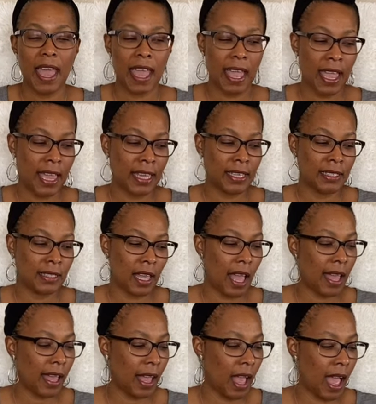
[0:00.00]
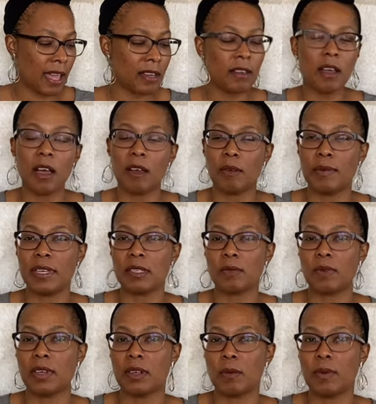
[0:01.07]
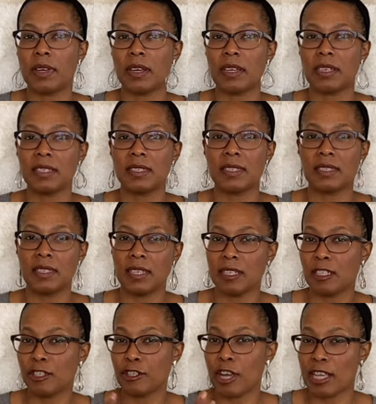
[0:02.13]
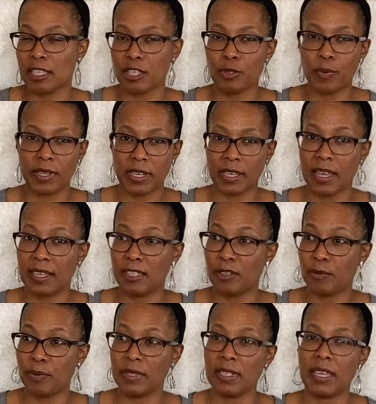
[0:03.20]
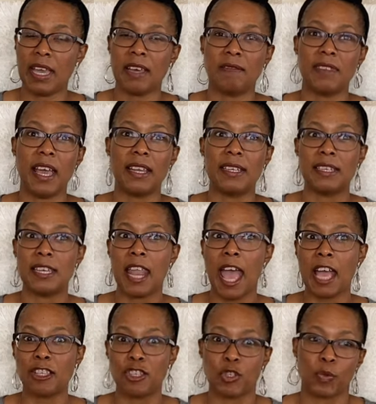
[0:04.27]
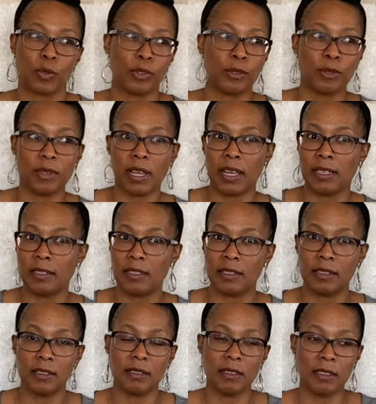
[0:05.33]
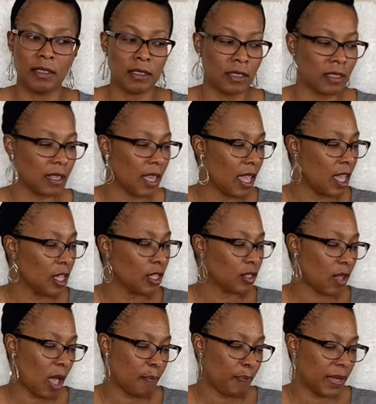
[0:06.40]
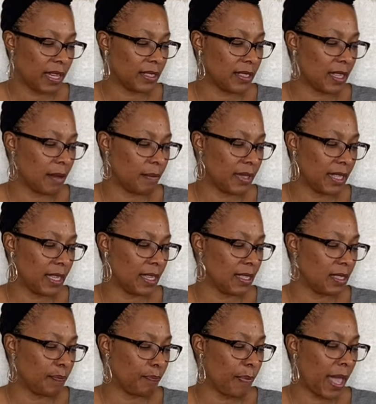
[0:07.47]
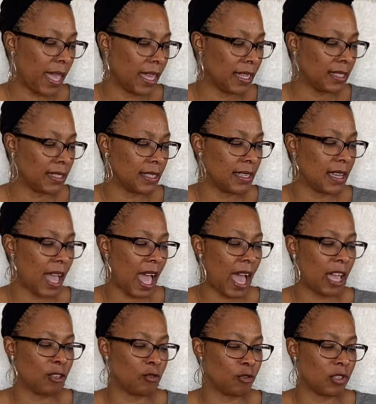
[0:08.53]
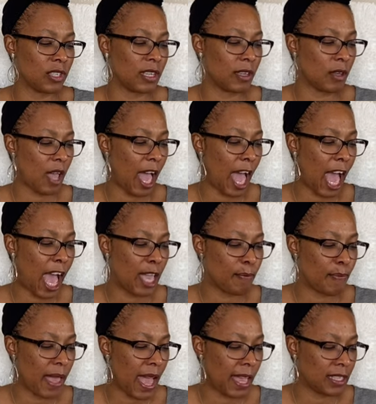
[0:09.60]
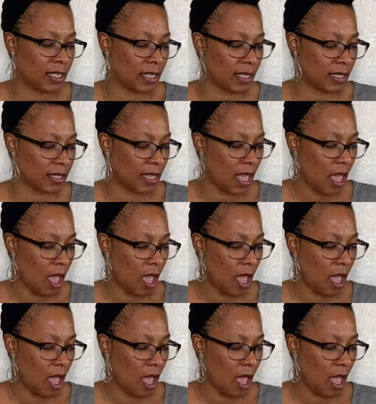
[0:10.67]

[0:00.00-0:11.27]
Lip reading: And I don't always want to wear concealer. I just want to kind of really have that natural kind of look. So I picked up these Panda Hydrogel Eye Patches.